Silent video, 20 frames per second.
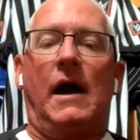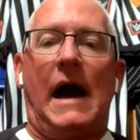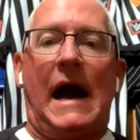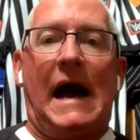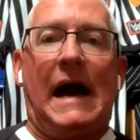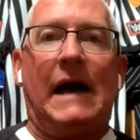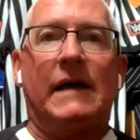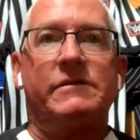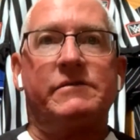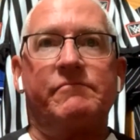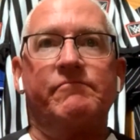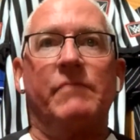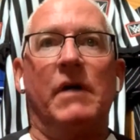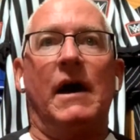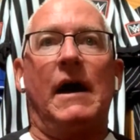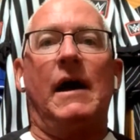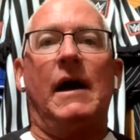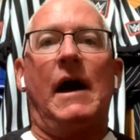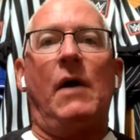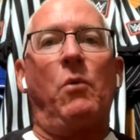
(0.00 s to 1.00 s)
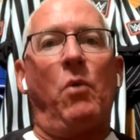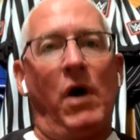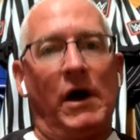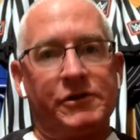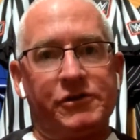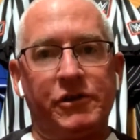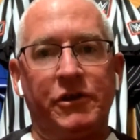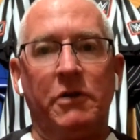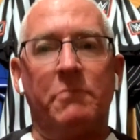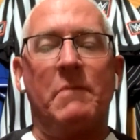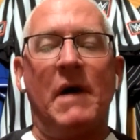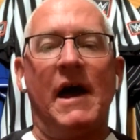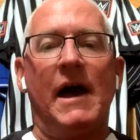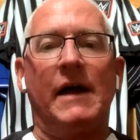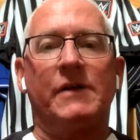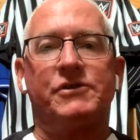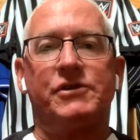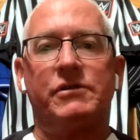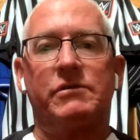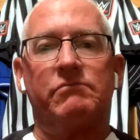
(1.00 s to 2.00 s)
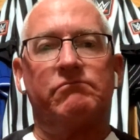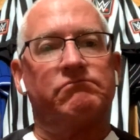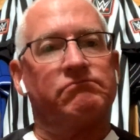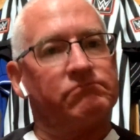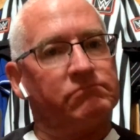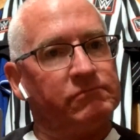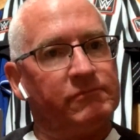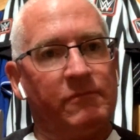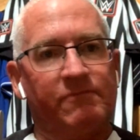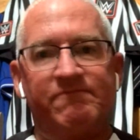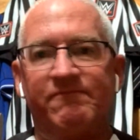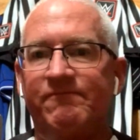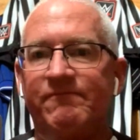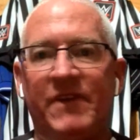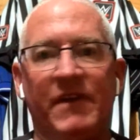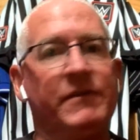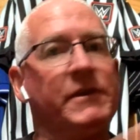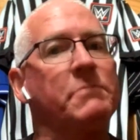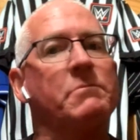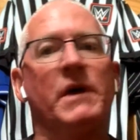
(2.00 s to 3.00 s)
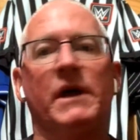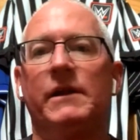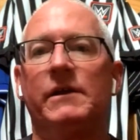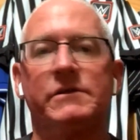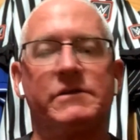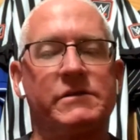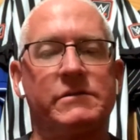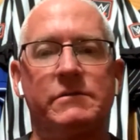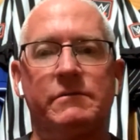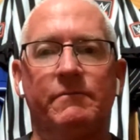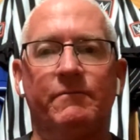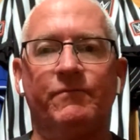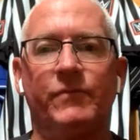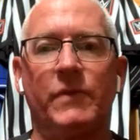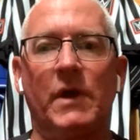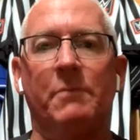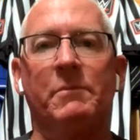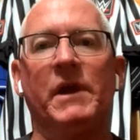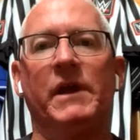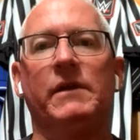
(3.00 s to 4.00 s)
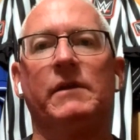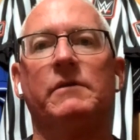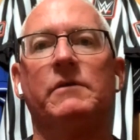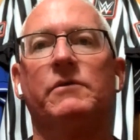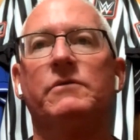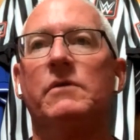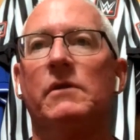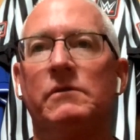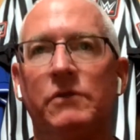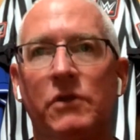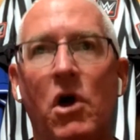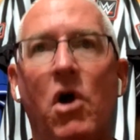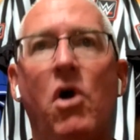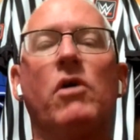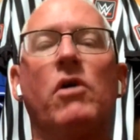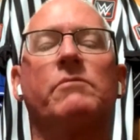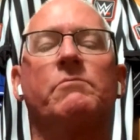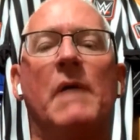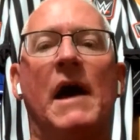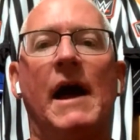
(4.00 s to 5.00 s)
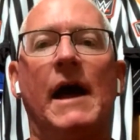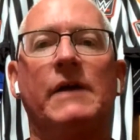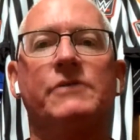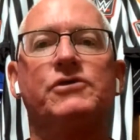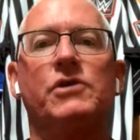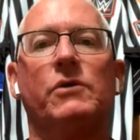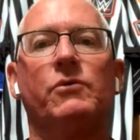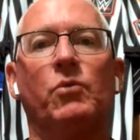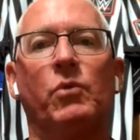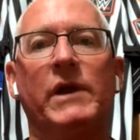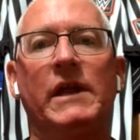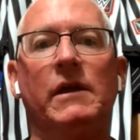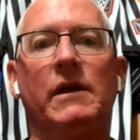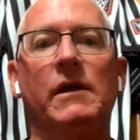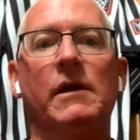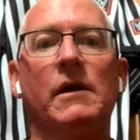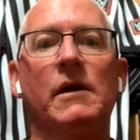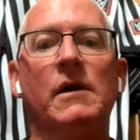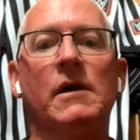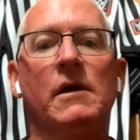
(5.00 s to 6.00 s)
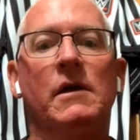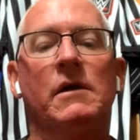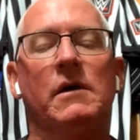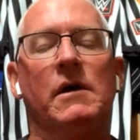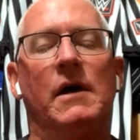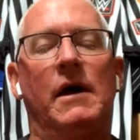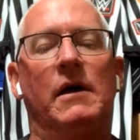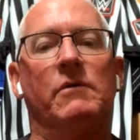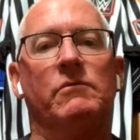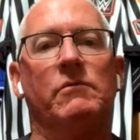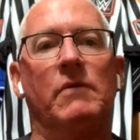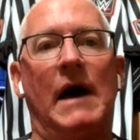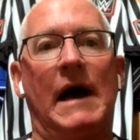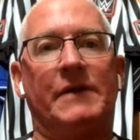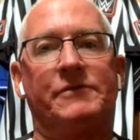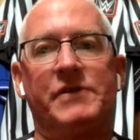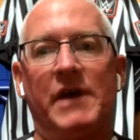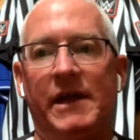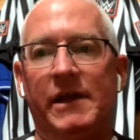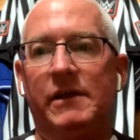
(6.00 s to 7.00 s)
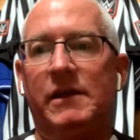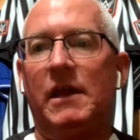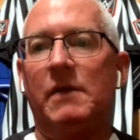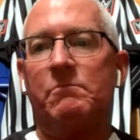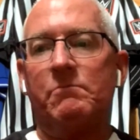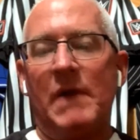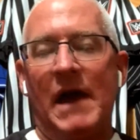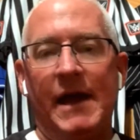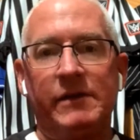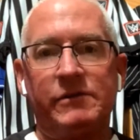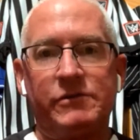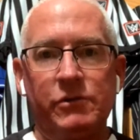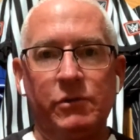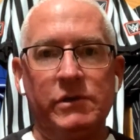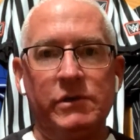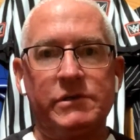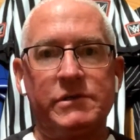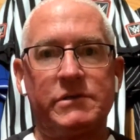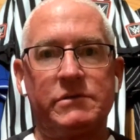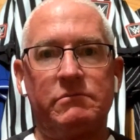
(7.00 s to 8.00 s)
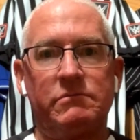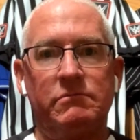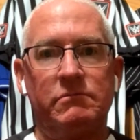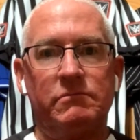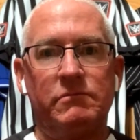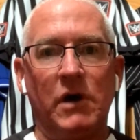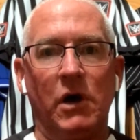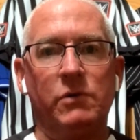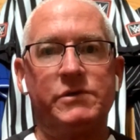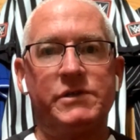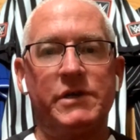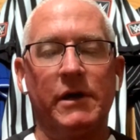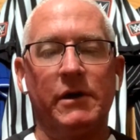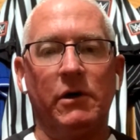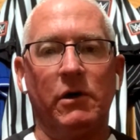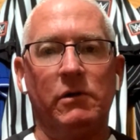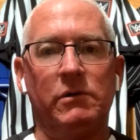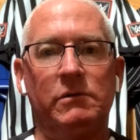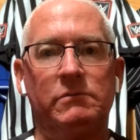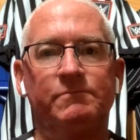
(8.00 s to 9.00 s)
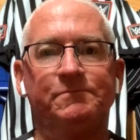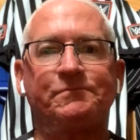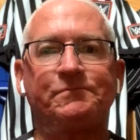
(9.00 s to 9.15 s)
I, I watched their match, 50 minutes. I mean, long match. I take him back to his hotel.